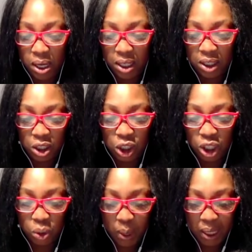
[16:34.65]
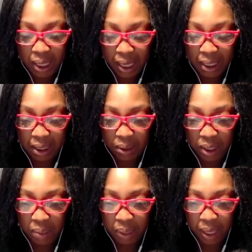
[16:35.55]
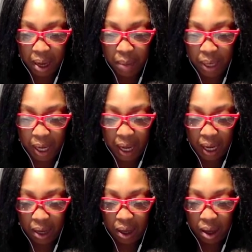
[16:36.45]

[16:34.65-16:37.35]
There's a judgment that is going to be coming in